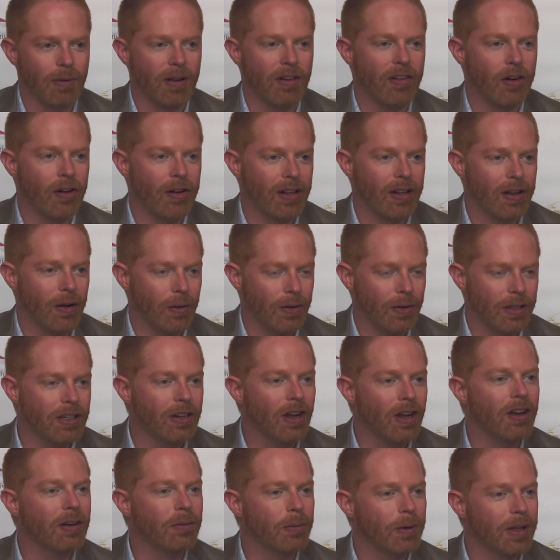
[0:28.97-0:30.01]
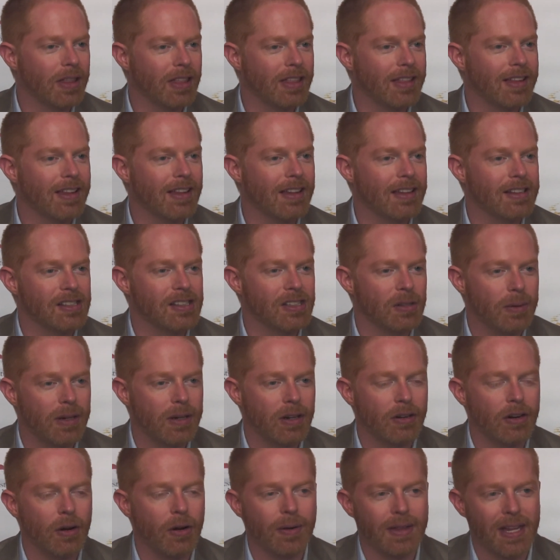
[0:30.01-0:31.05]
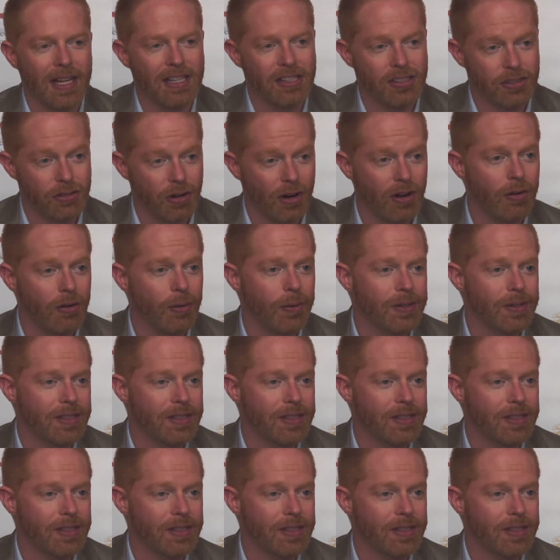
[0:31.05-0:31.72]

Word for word: We have only known them with Lily, so we don't know what that struggle